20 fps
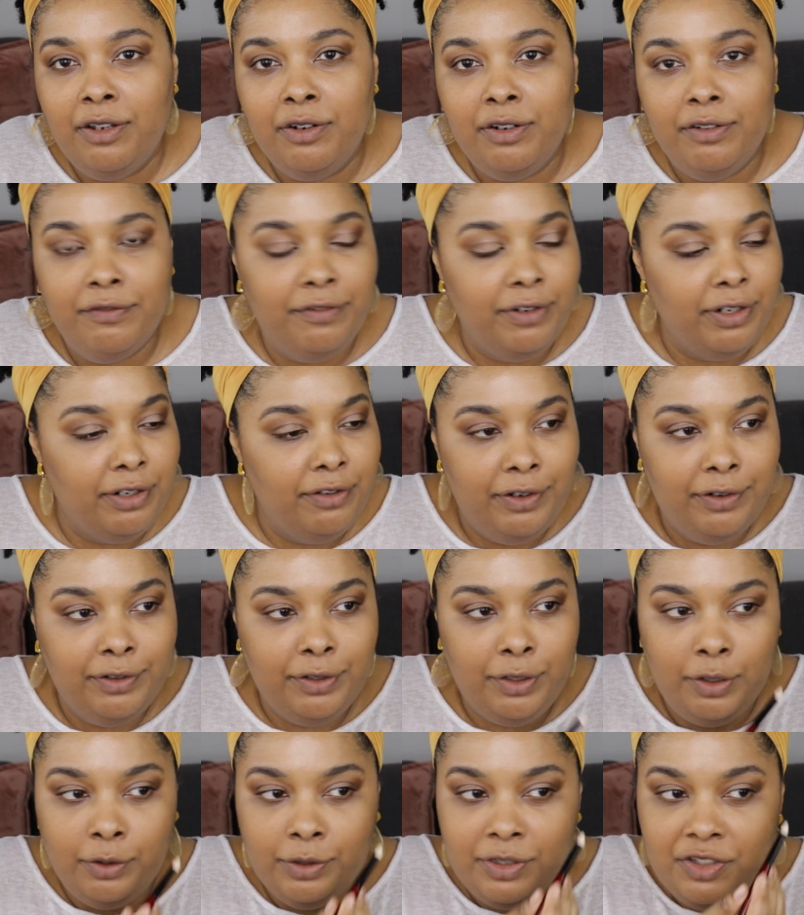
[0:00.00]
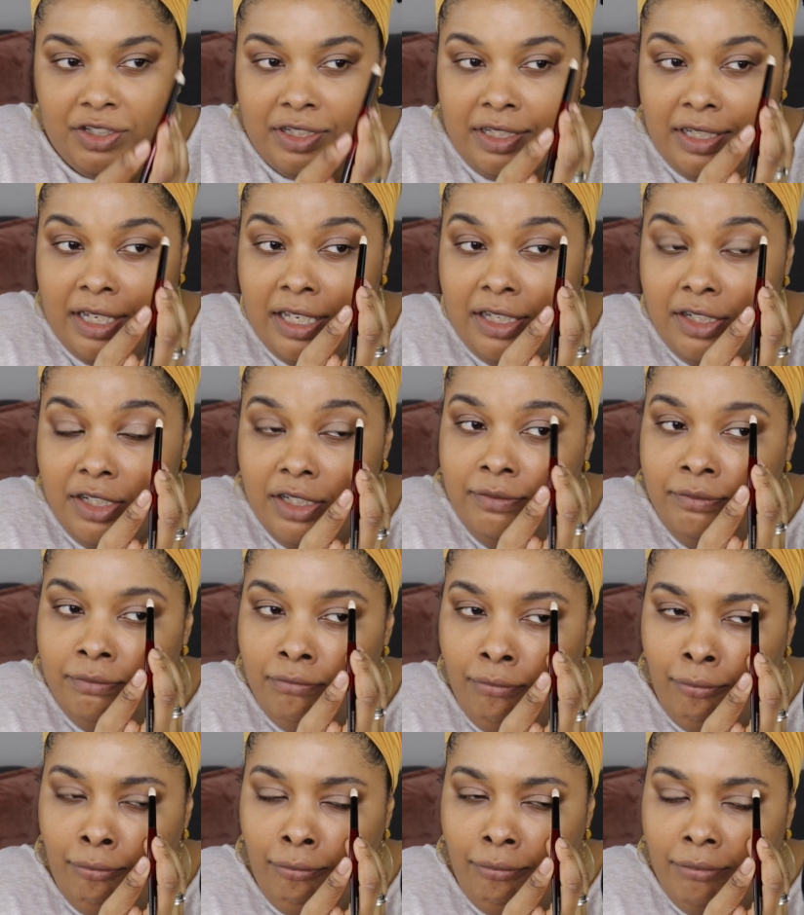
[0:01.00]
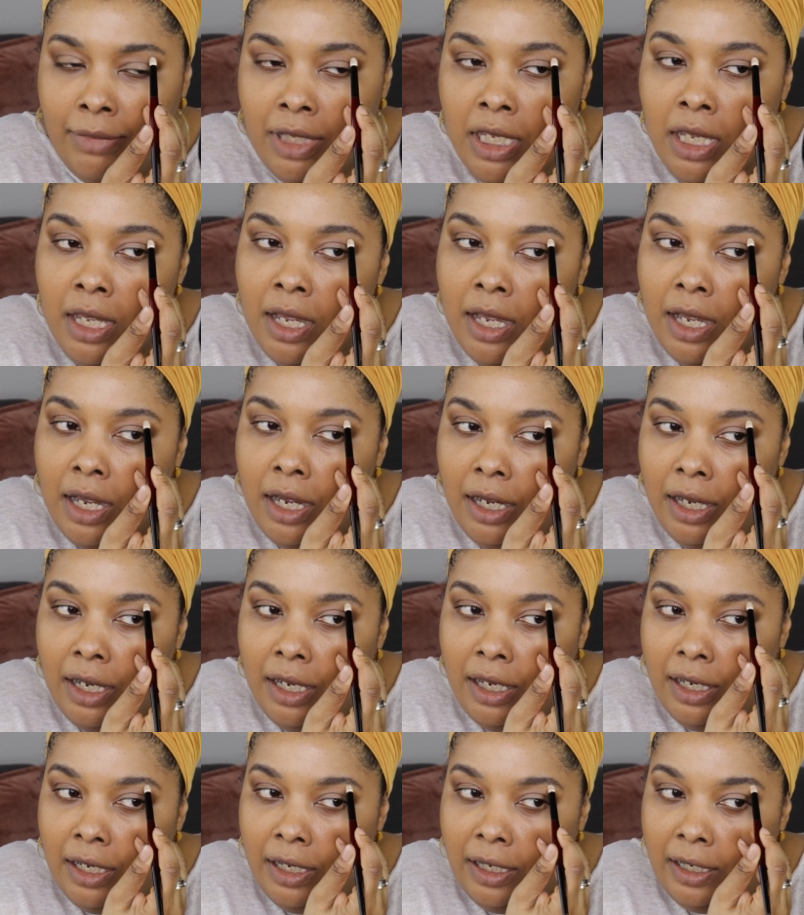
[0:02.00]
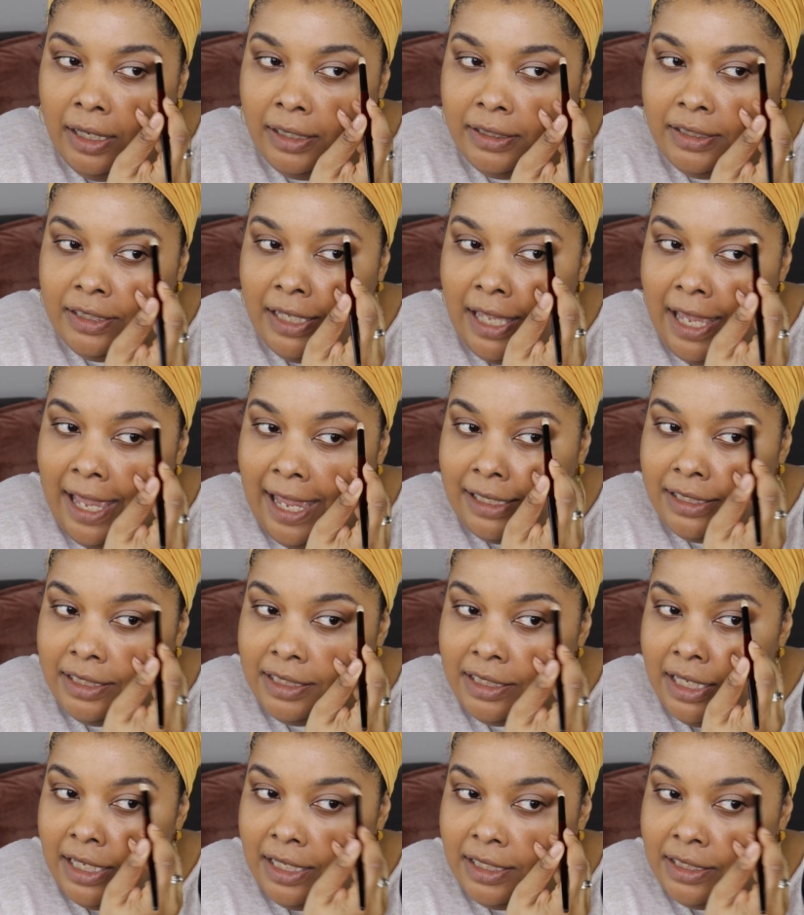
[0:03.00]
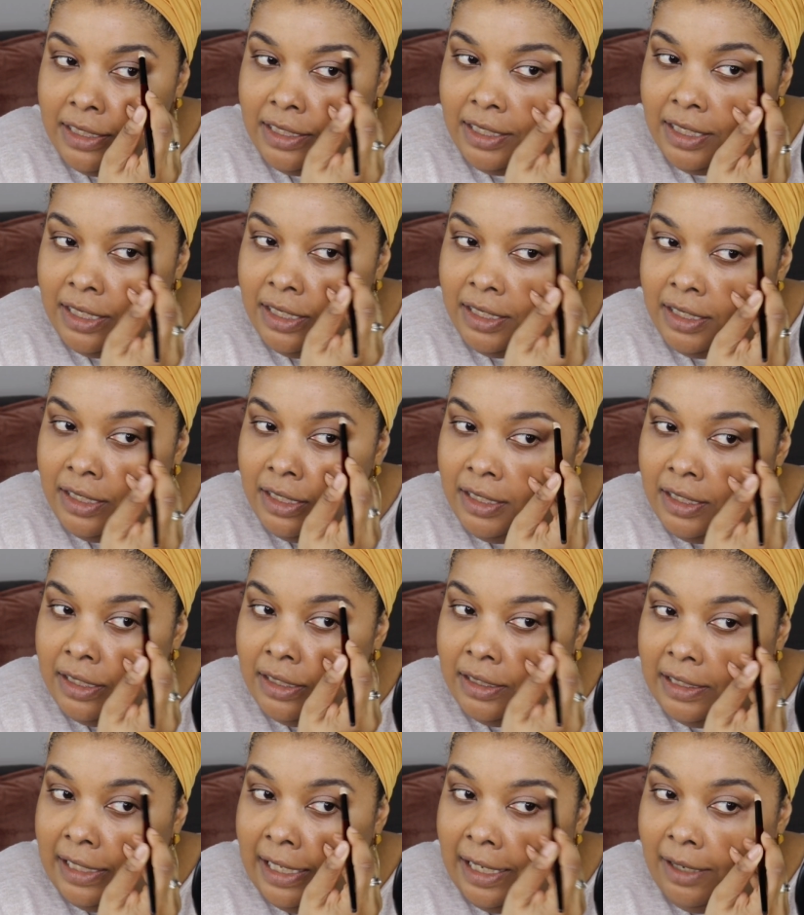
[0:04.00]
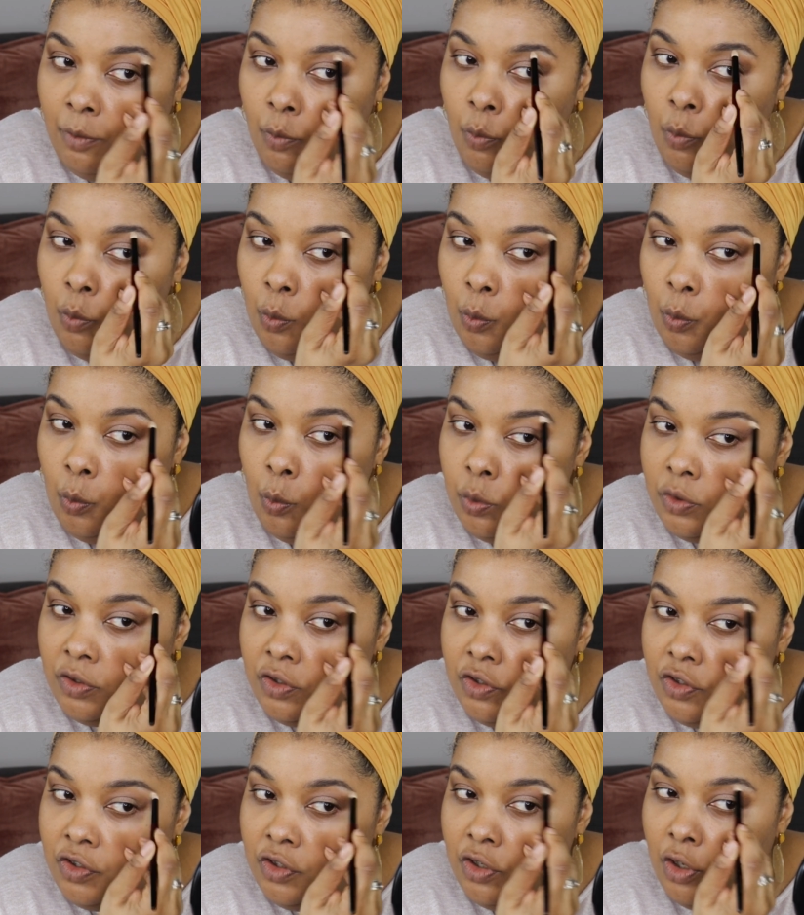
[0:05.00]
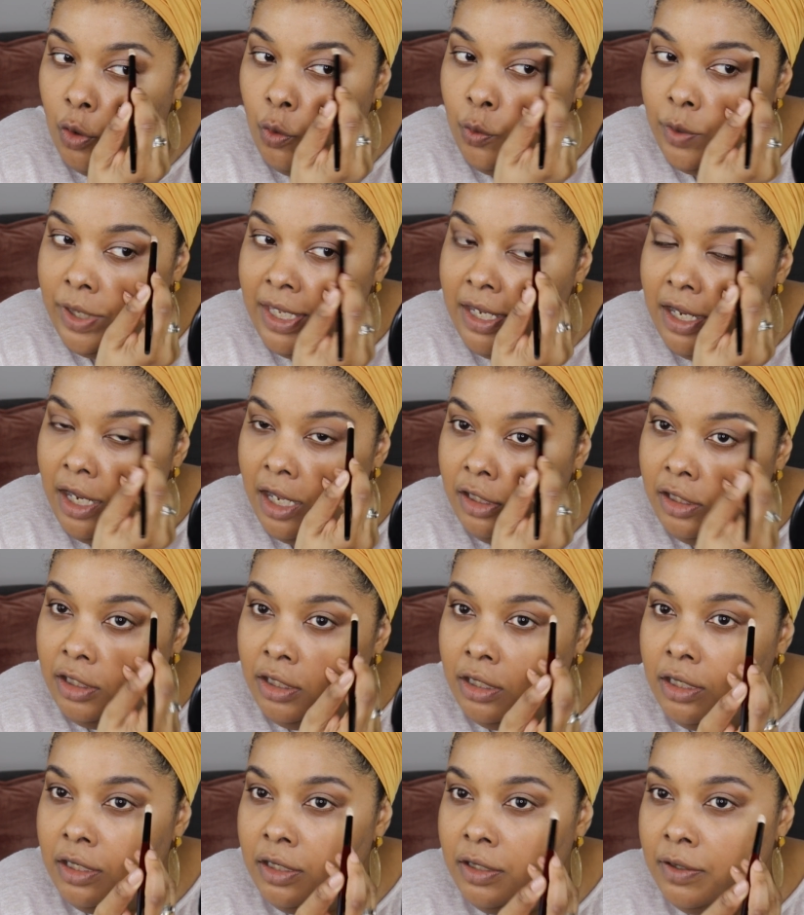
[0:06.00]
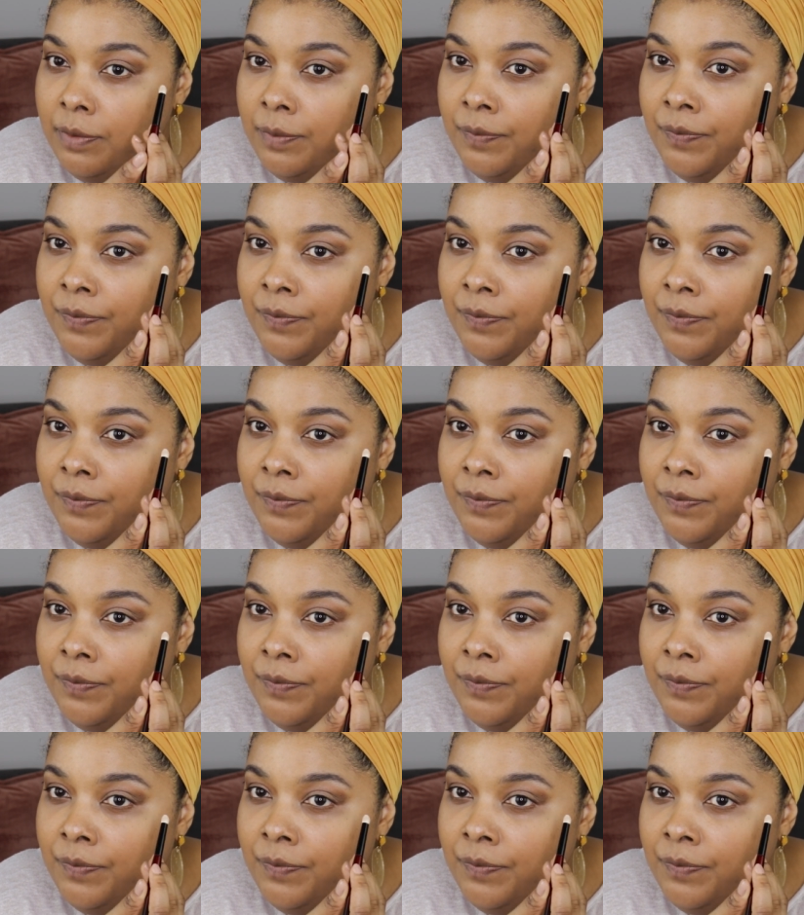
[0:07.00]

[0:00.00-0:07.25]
on the front of it. No, it's just Neige. To accent that snowy color.